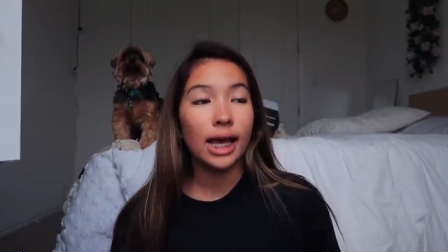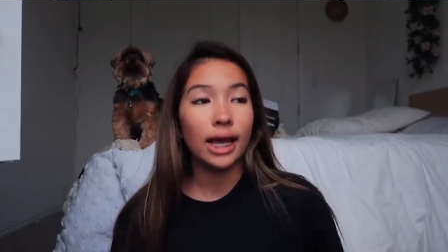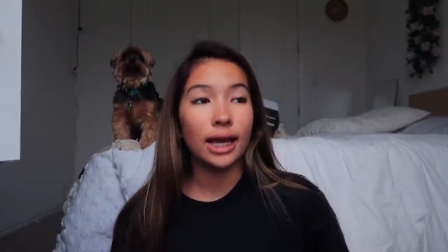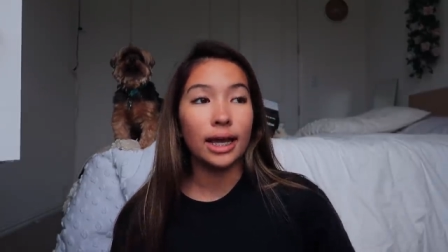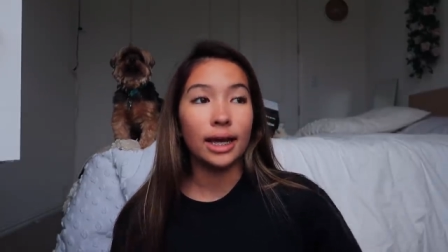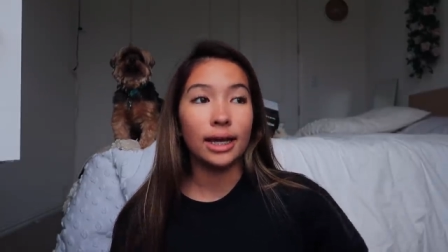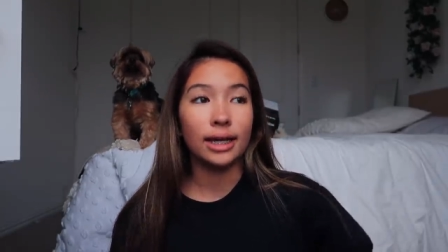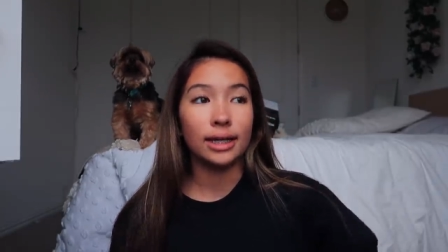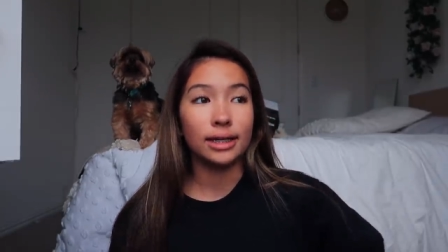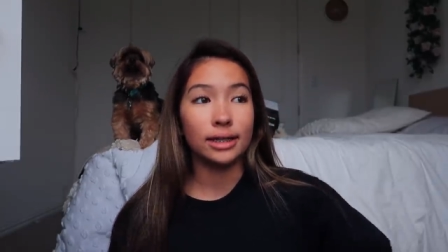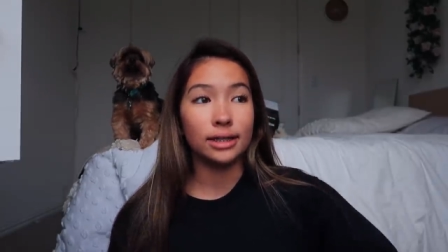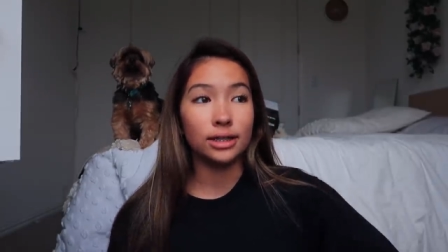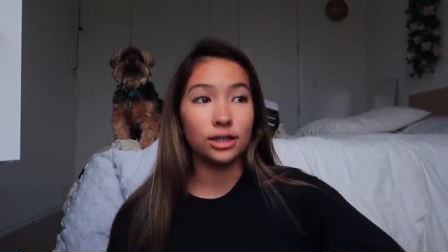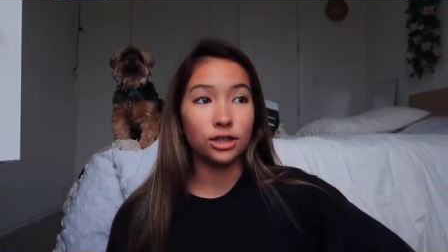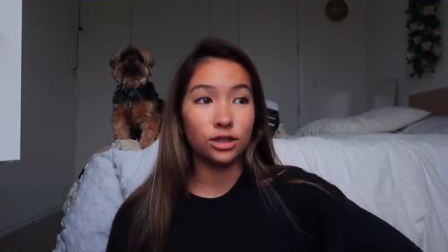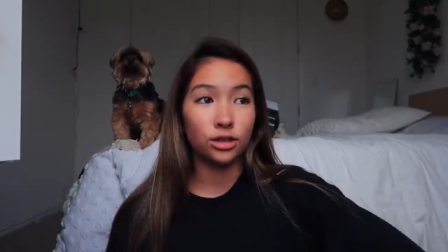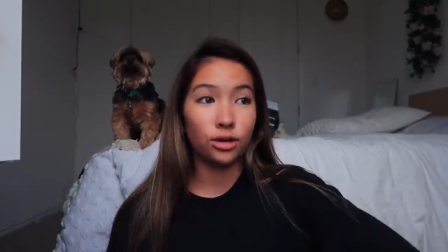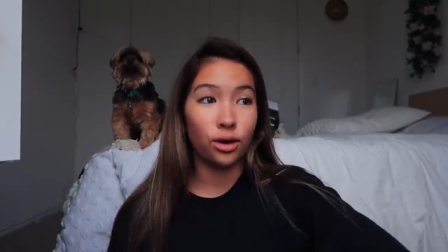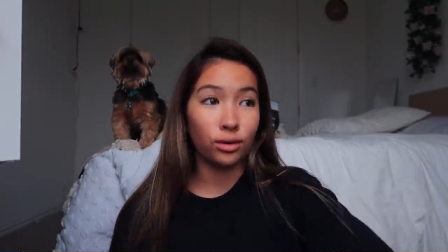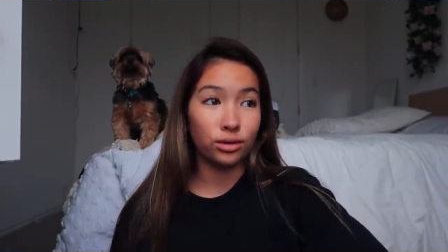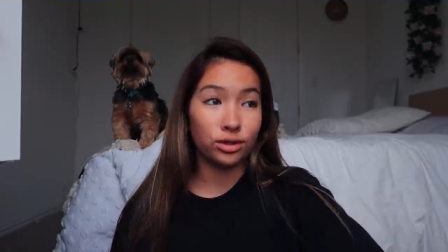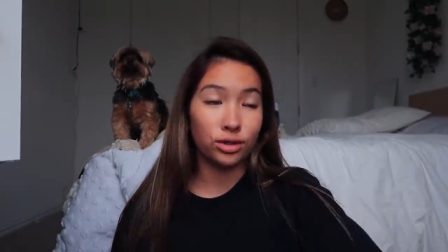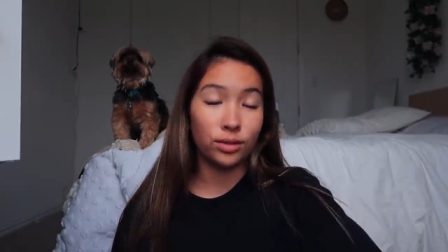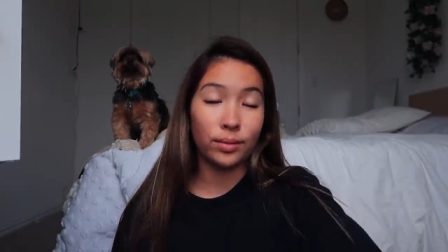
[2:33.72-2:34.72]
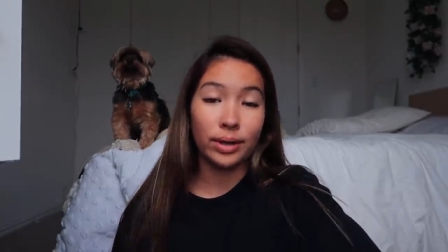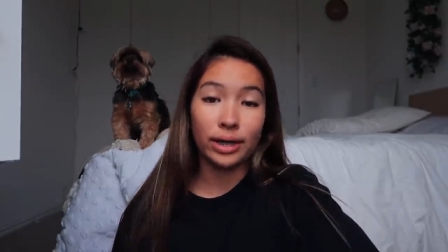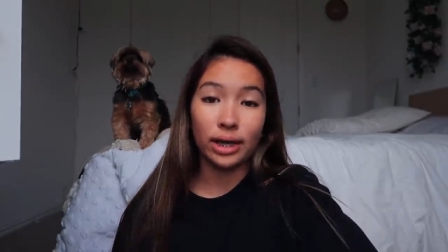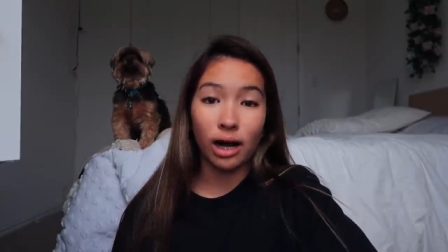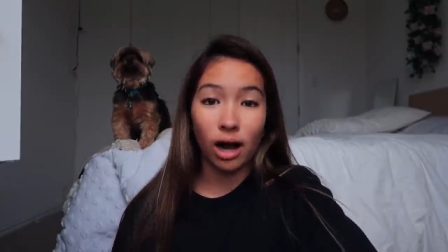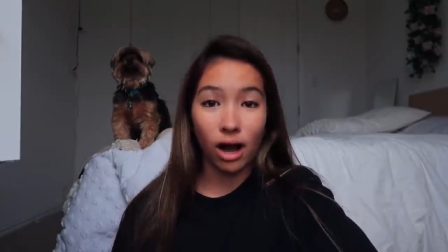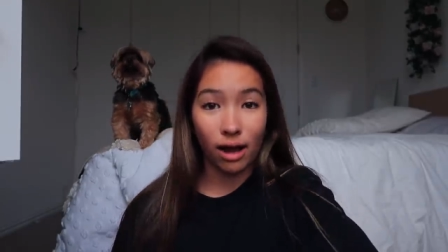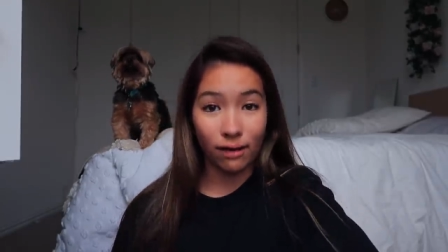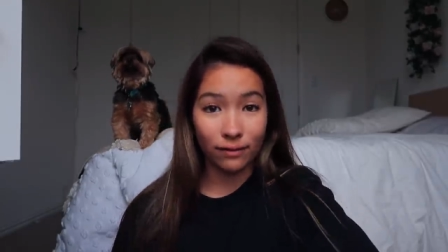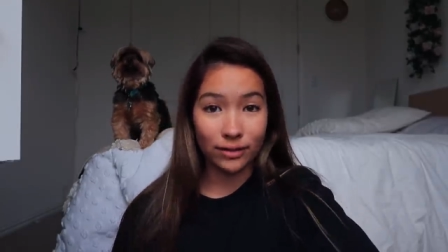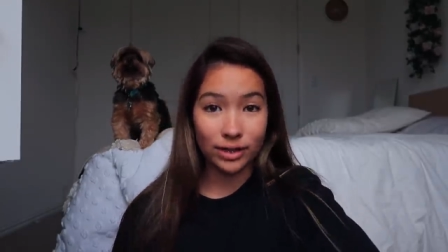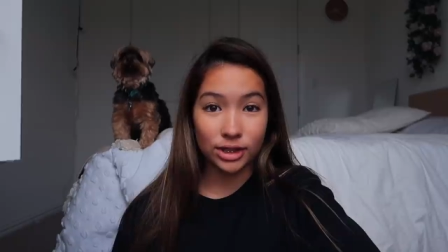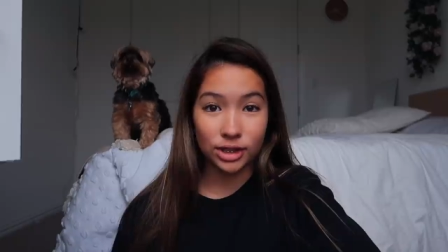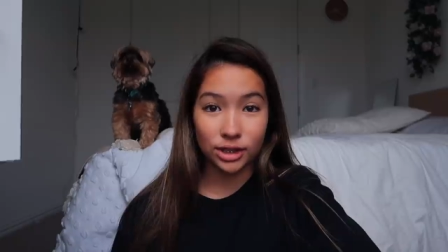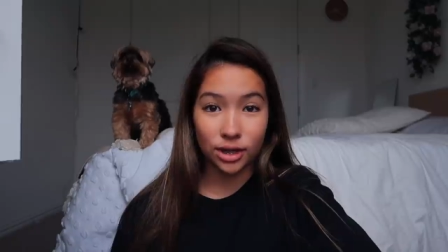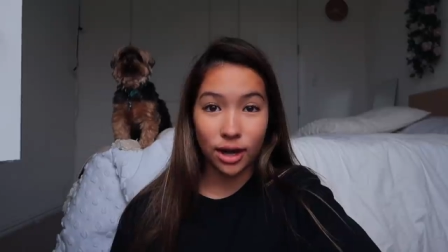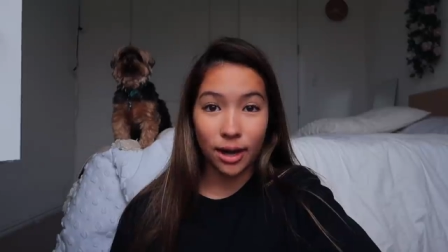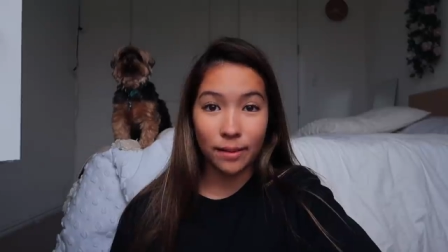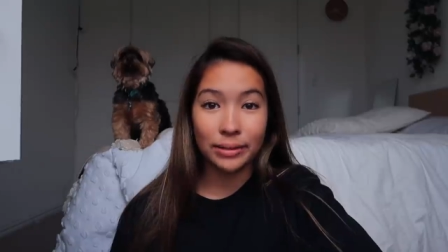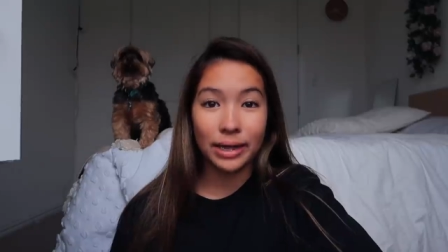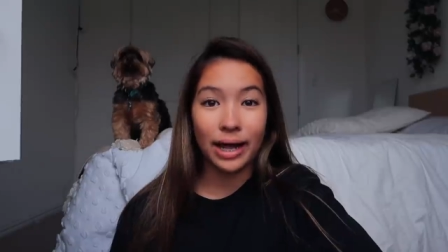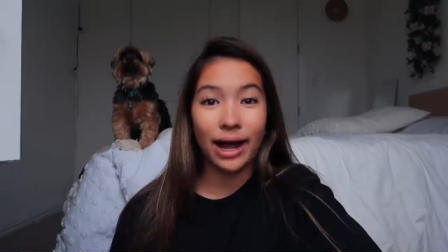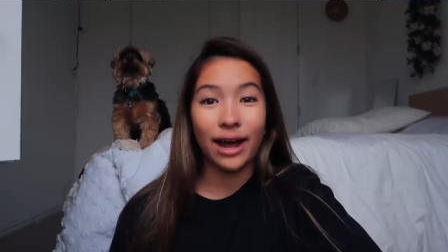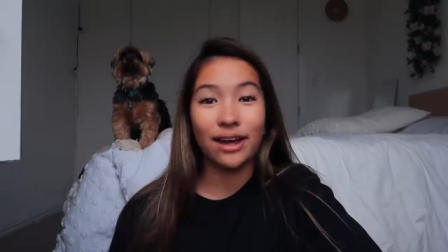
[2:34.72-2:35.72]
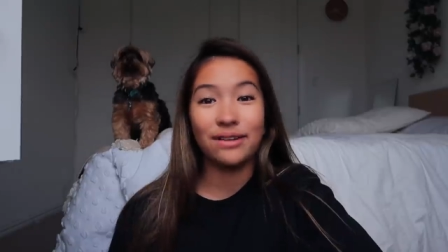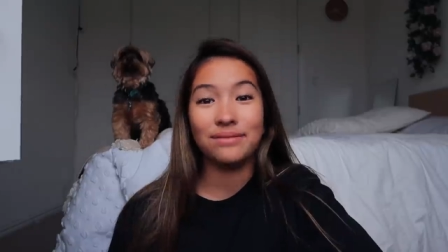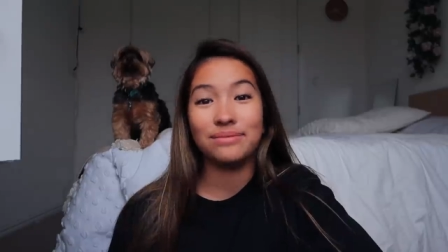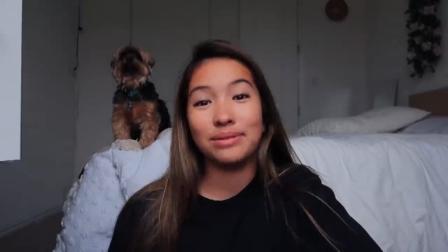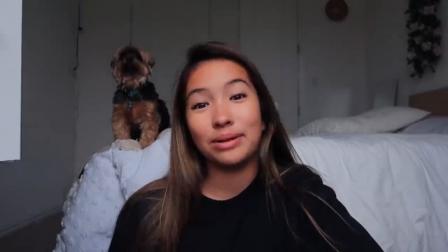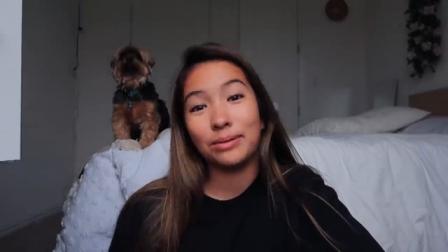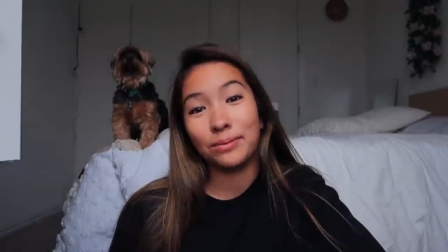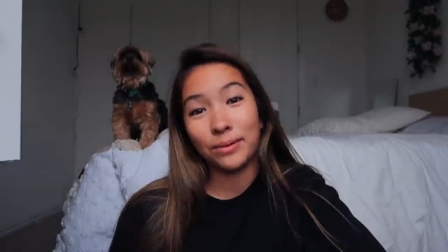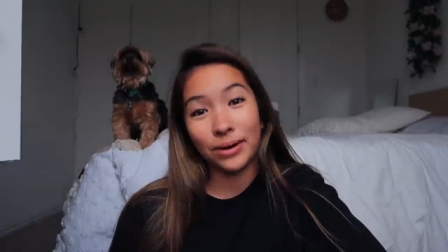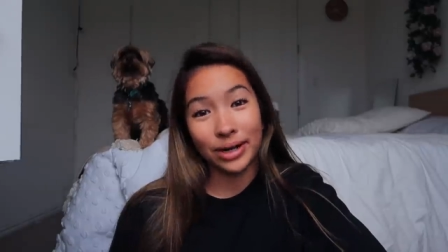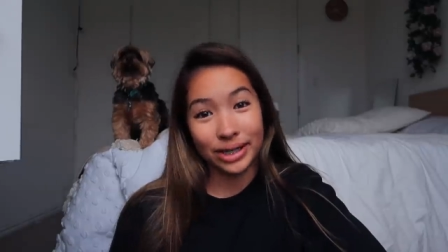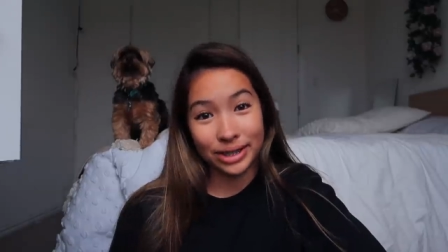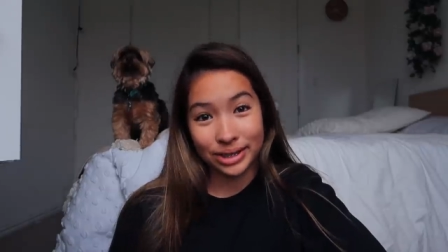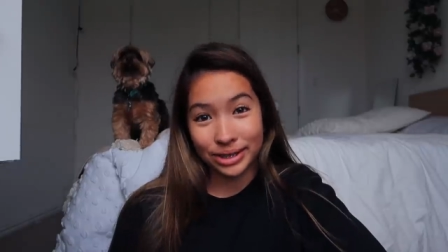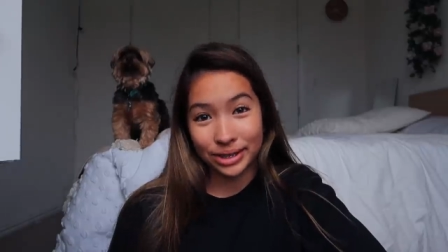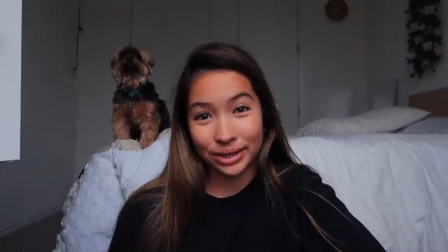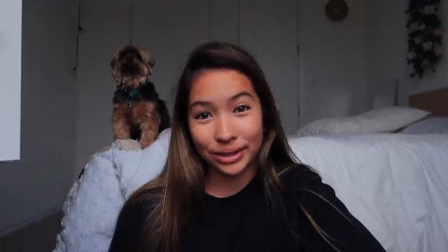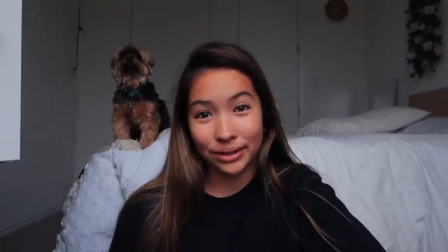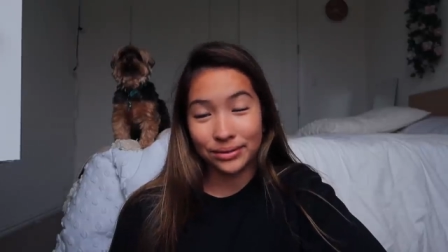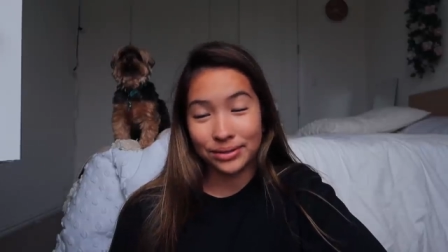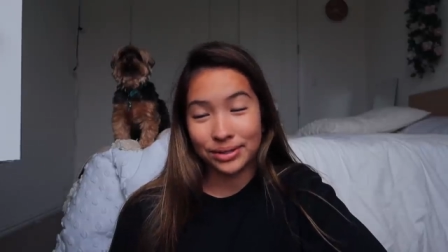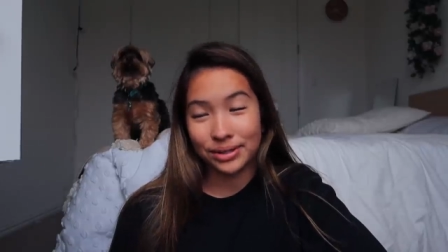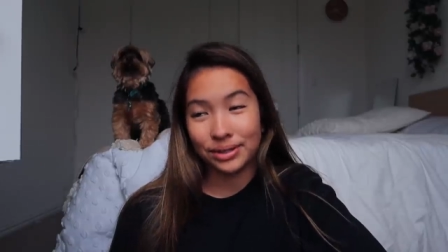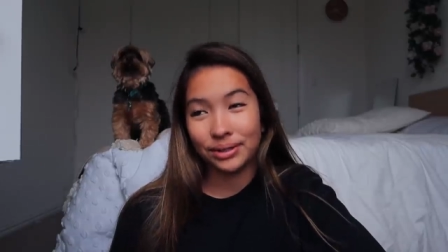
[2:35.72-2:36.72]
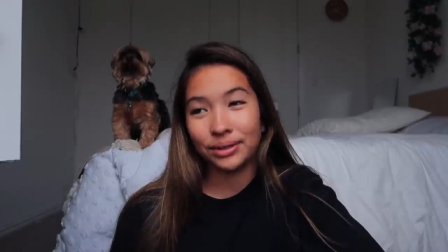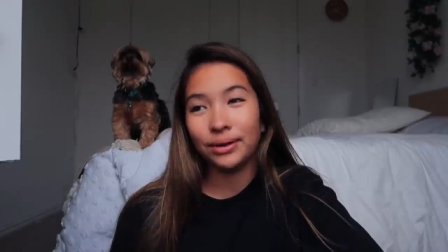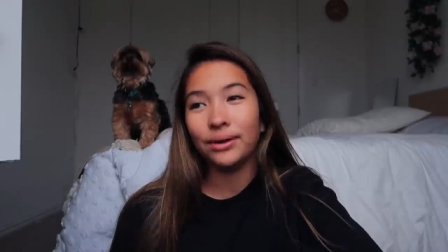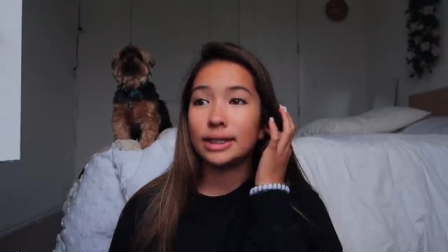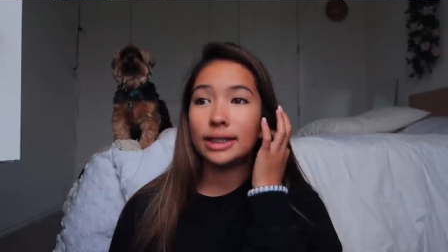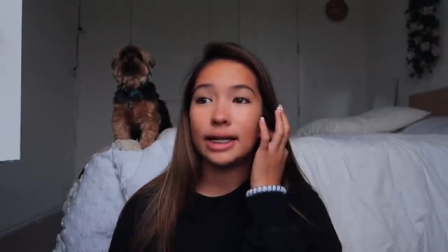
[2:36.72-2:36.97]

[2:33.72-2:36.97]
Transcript: and go to a coffee shop that I've been wanting to go to,